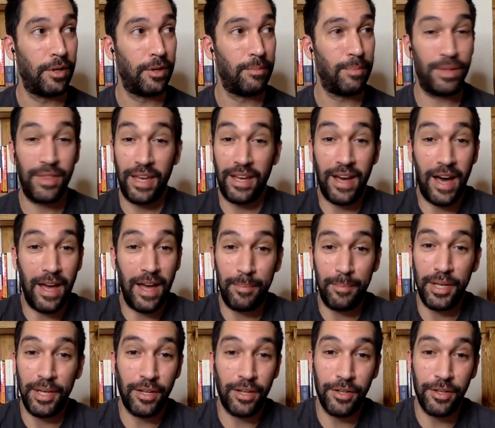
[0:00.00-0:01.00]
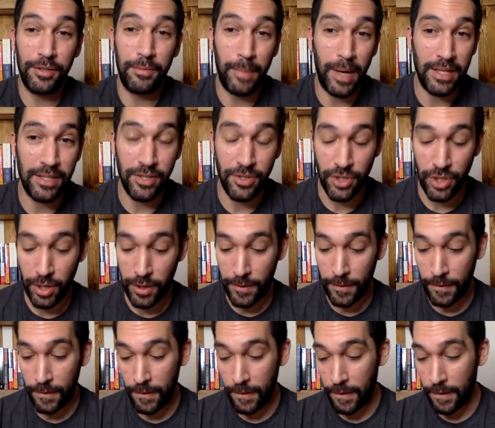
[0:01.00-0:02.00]
but they got to be a good messenger.
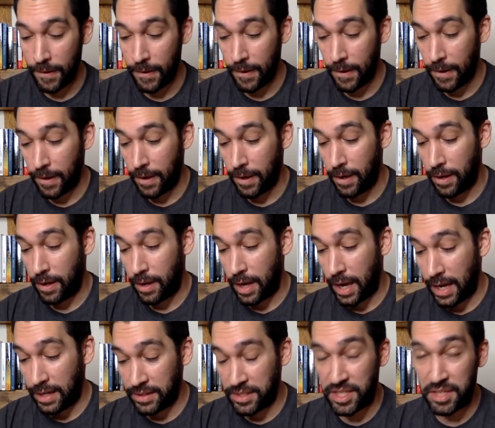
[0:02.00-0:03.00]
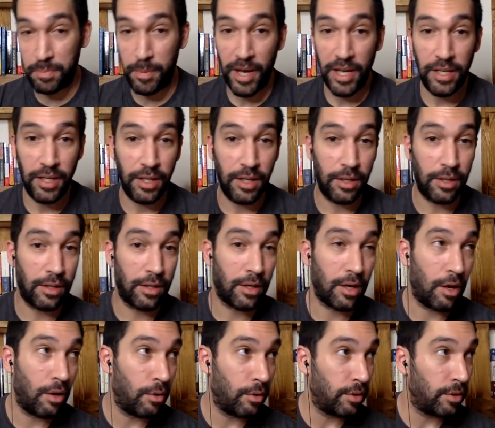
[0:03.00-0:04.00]
And Spike
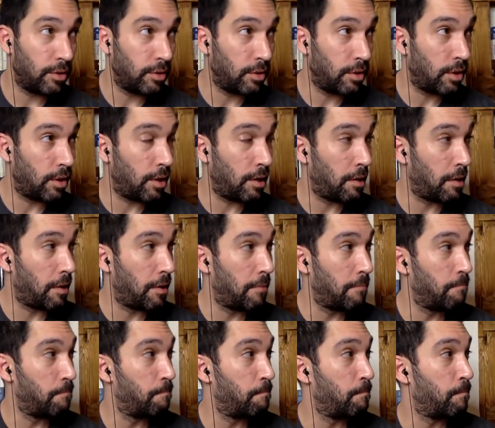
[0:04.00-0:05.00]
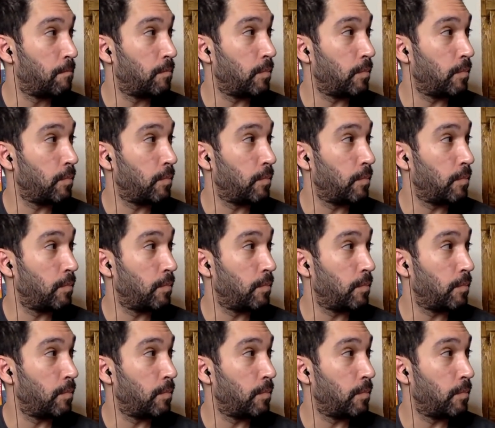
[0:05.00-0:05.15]
Cohen, I